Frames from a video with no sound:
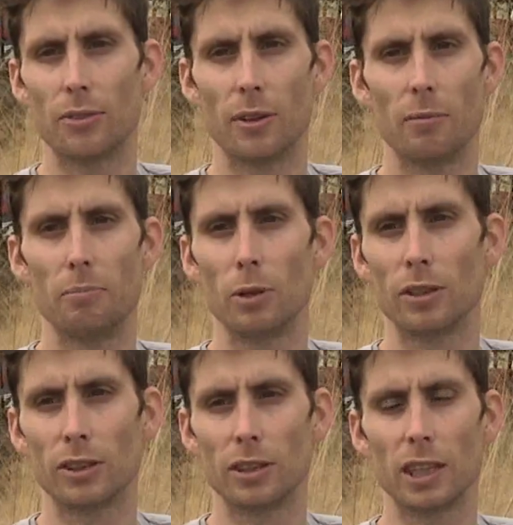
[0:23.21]
The
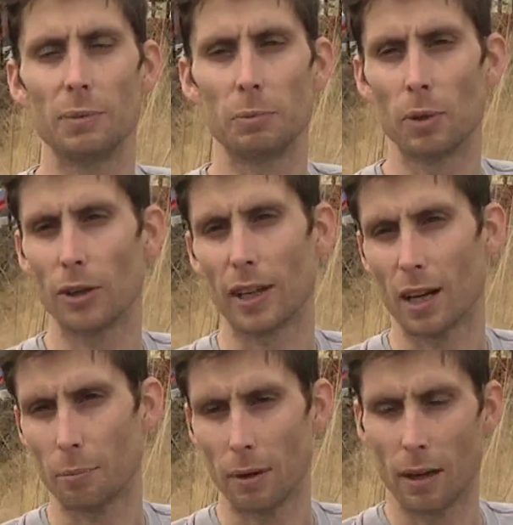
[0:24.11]
mucus just keeps building
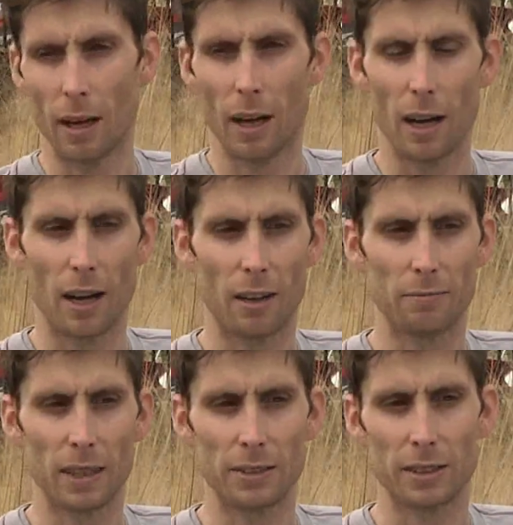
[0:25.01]
up
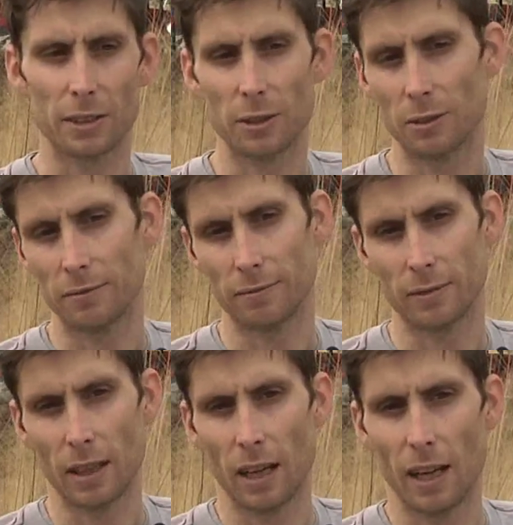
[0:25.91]
until
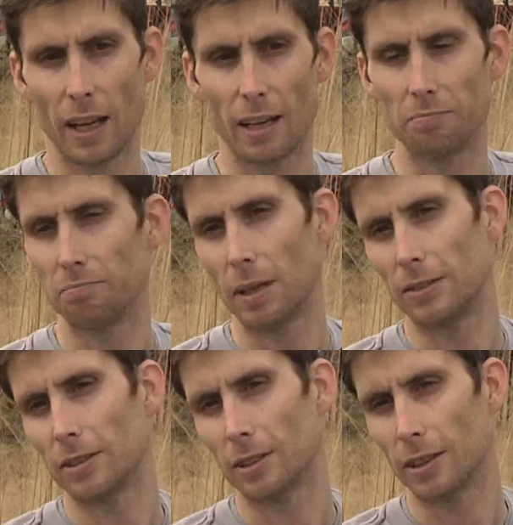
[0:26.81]
it
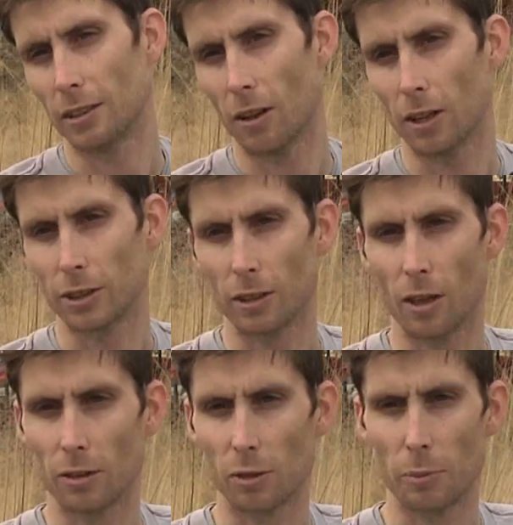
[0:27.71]
basically clogs your
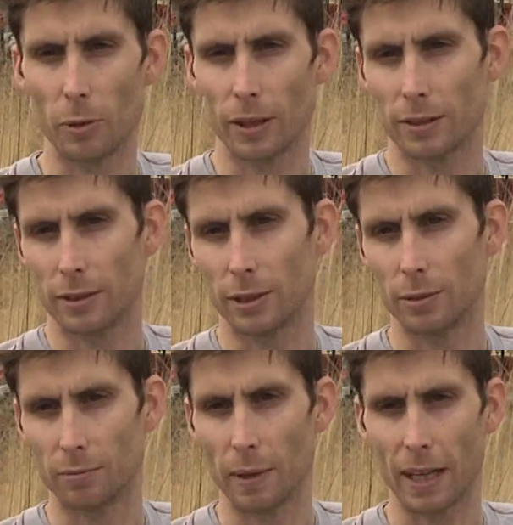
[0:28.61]
lungs with mucus and
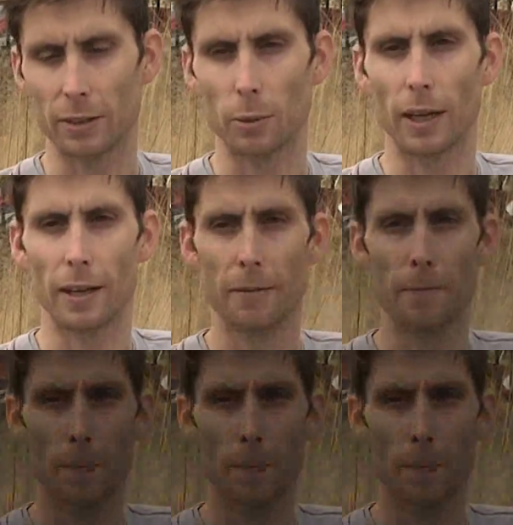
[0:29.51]
you pass away.